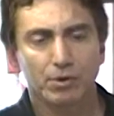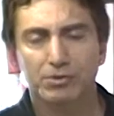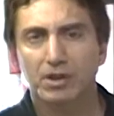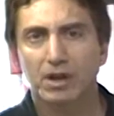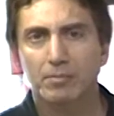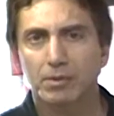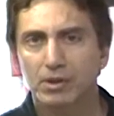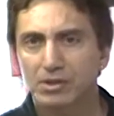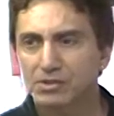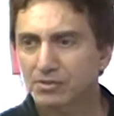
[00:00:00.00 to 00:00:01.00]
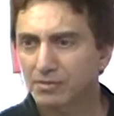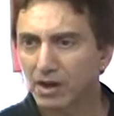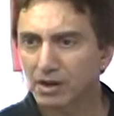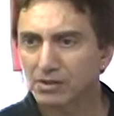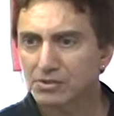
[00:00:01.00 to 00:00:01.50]
multi millions of
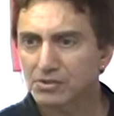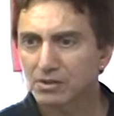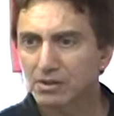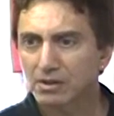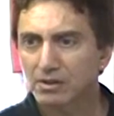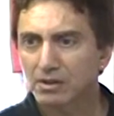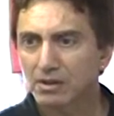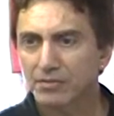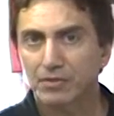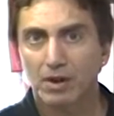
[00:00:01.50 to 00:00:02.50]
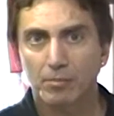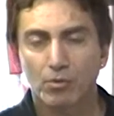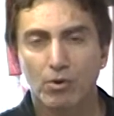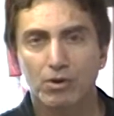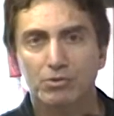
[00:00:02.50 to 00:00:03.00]
dollars, if
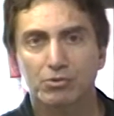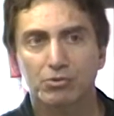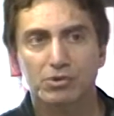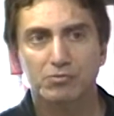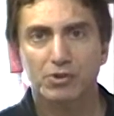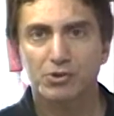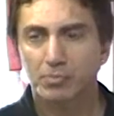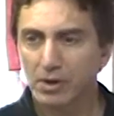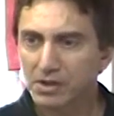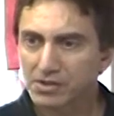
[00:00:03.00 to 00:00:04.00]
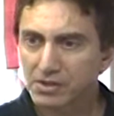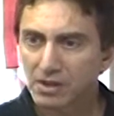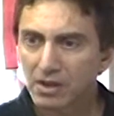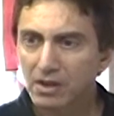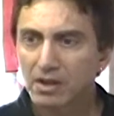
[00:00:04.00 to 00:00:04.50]
not more, to his rich
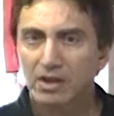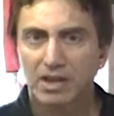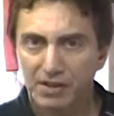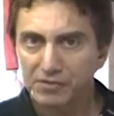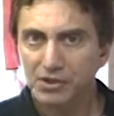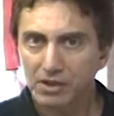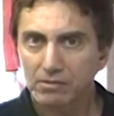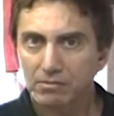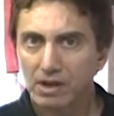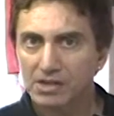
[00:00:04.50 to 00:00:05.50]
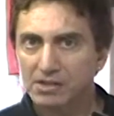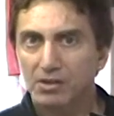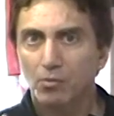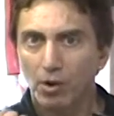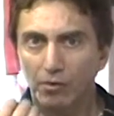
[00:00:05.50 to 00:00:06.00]
buddies. Gives it,
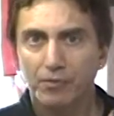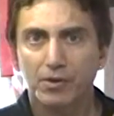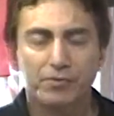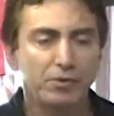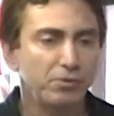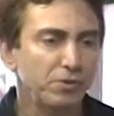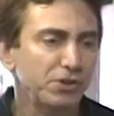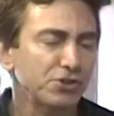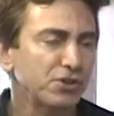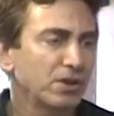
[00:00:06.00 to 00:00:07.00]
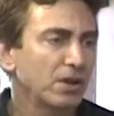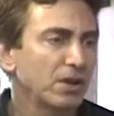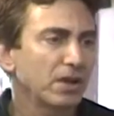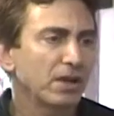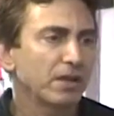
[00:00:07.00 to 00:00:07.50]
as in welfare for the rich.
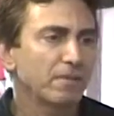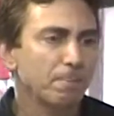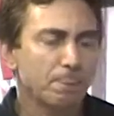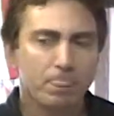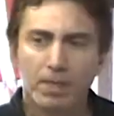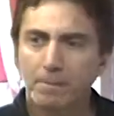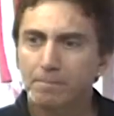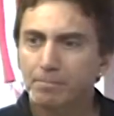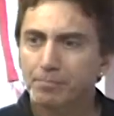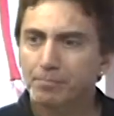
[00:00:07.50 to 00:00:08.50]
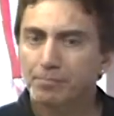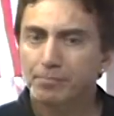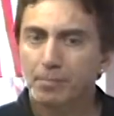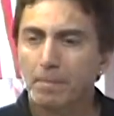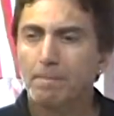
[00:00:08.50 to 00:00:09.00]
And his buddy
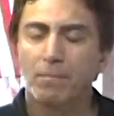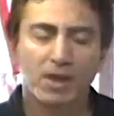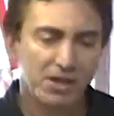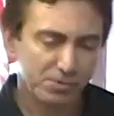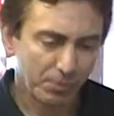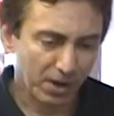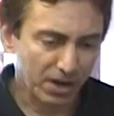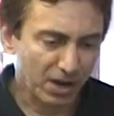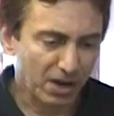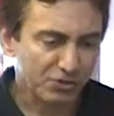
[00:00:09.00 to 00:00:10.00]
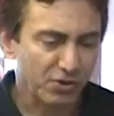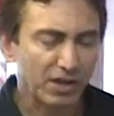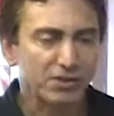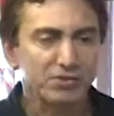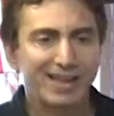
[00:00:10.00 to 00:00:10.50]
contractors. And his buddy
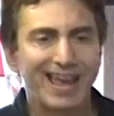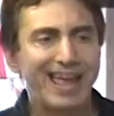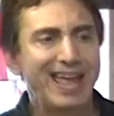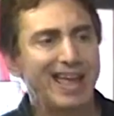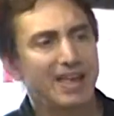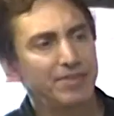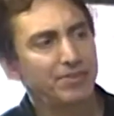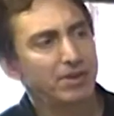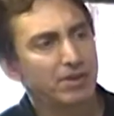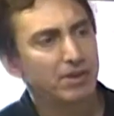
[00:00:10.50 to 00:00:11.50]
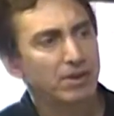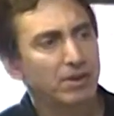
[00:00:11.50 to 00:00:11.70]
contractors, and